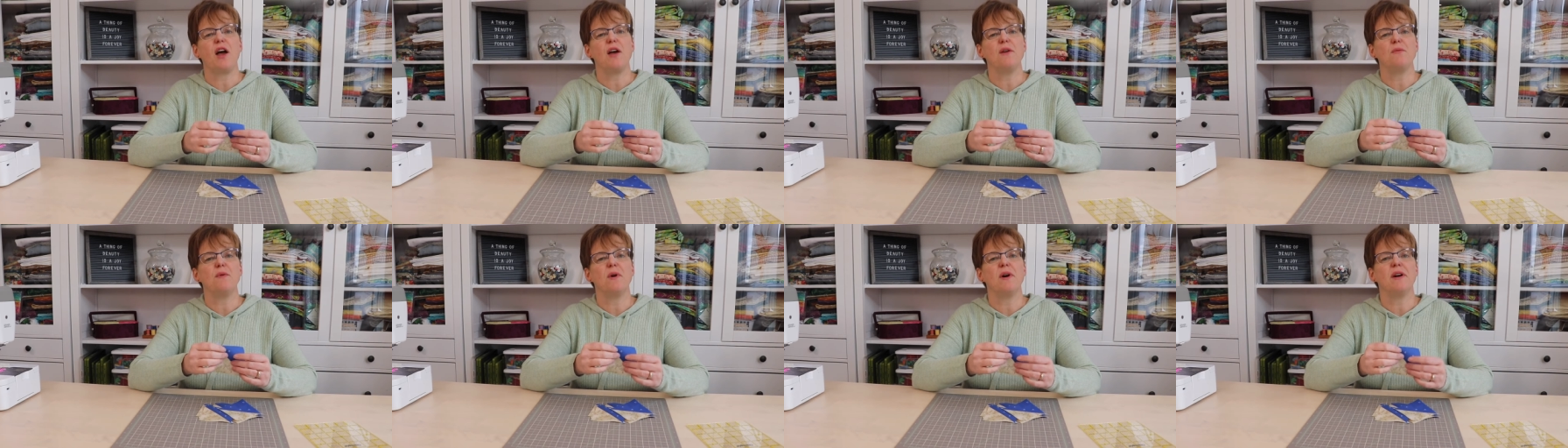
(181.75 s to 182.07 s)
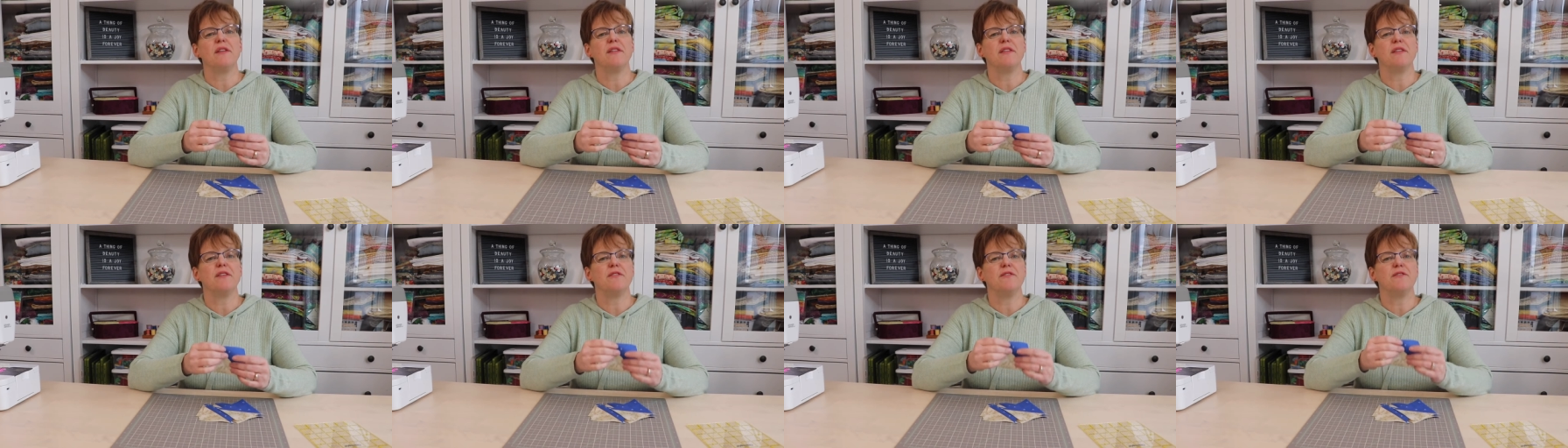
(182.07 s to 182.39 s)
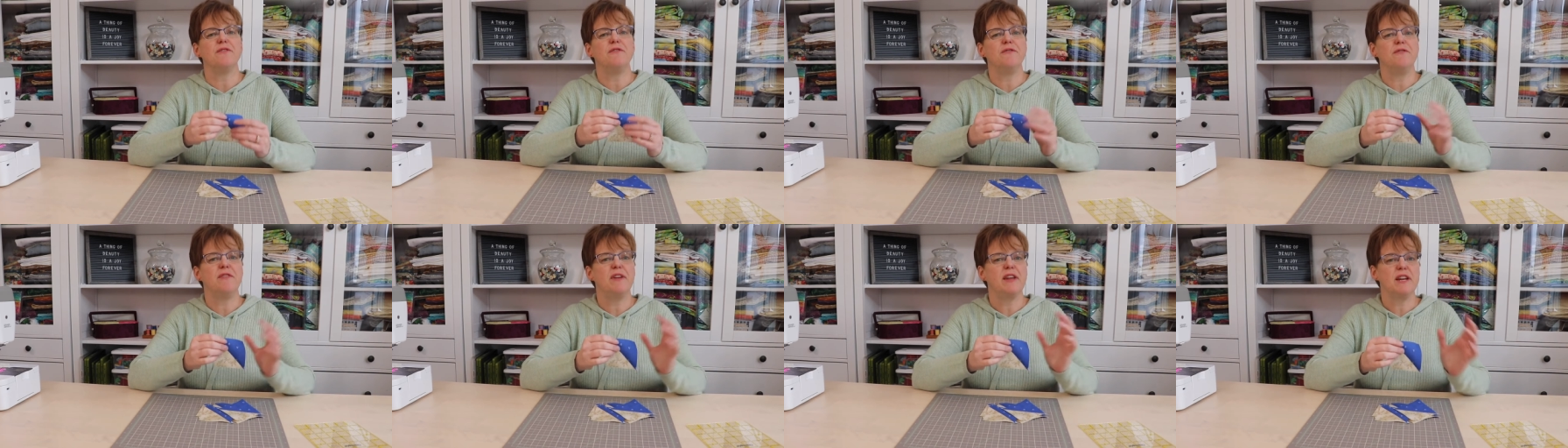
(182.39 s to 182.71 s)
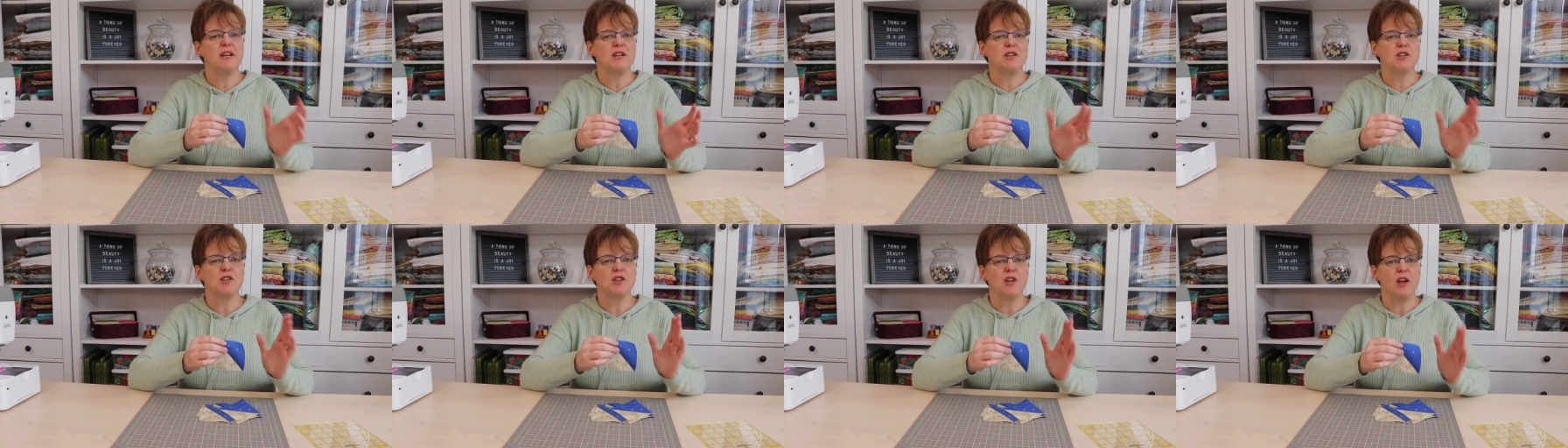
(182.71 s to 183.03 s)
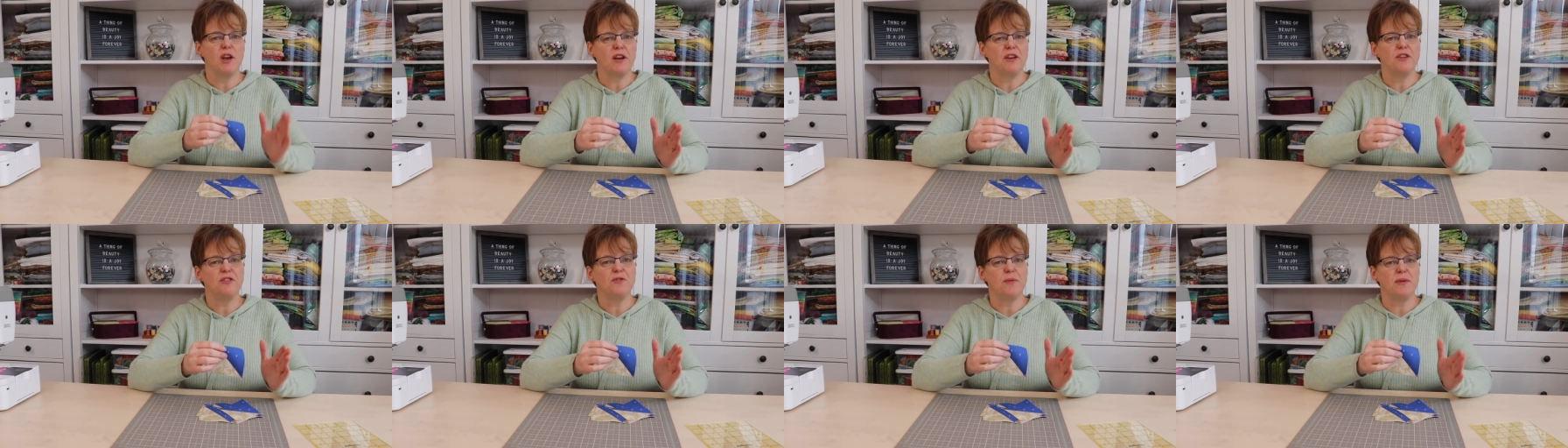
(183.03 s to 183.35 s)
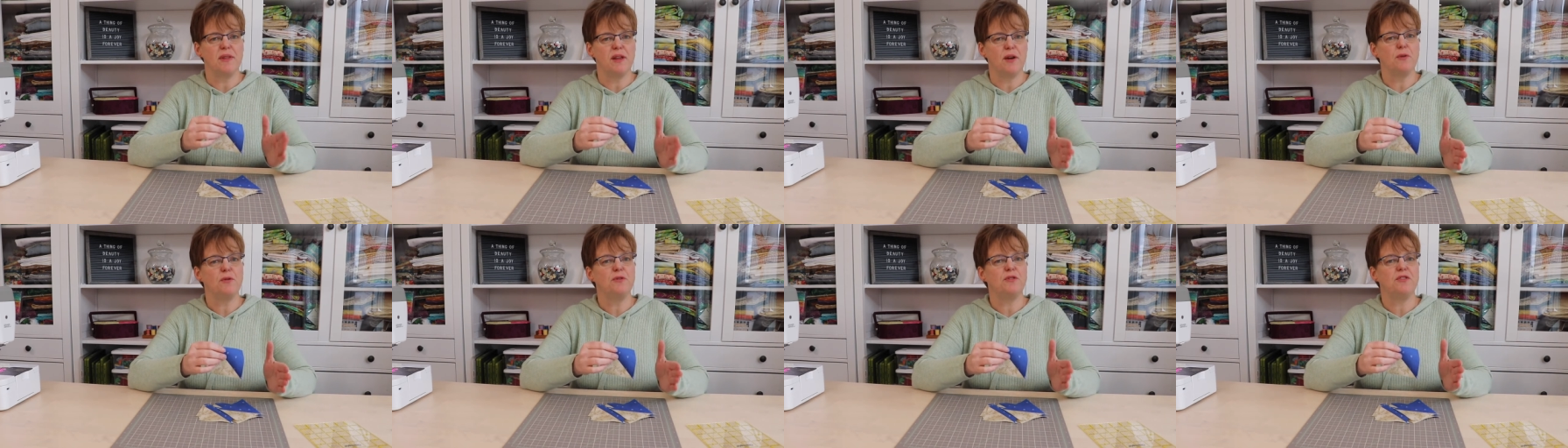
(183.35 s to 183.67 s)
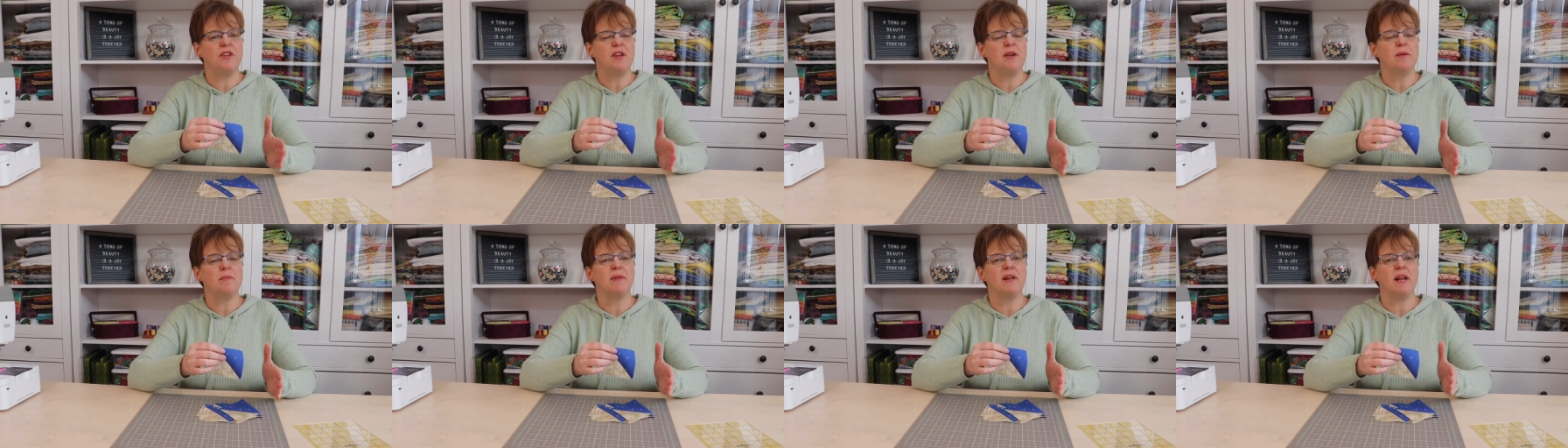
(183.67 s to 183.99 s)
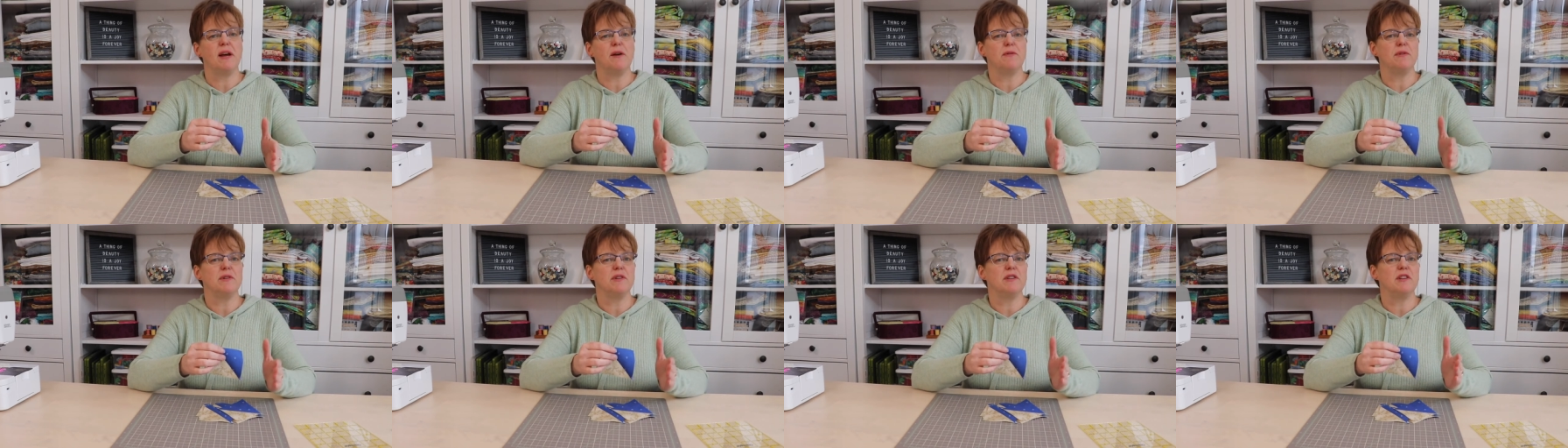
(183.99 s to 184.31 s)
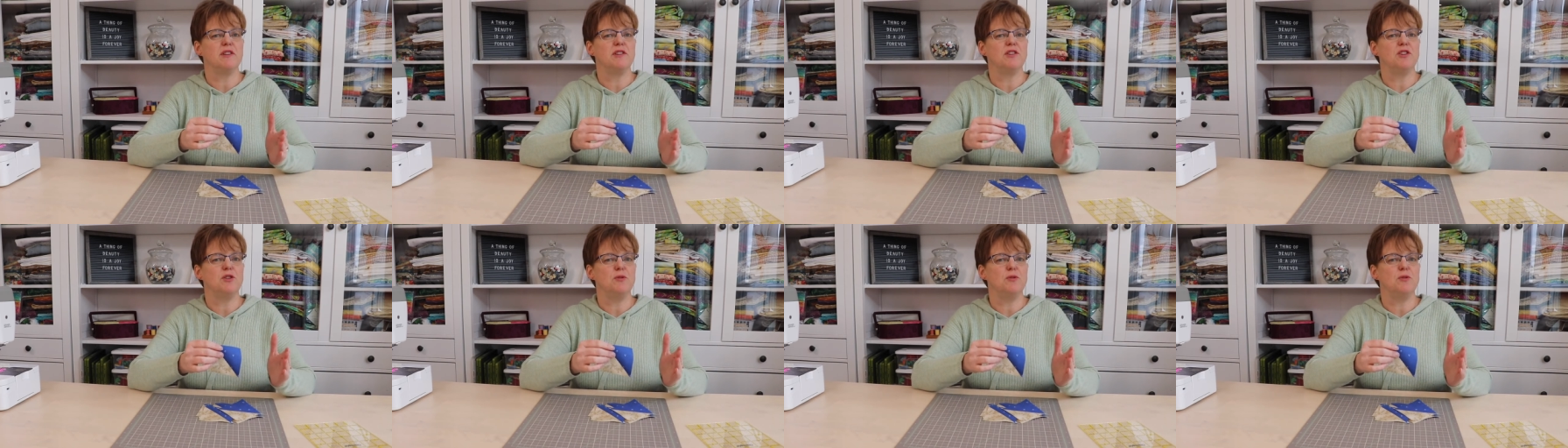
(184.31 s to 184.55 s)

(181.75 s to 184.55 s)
I want the finished size without seam allowances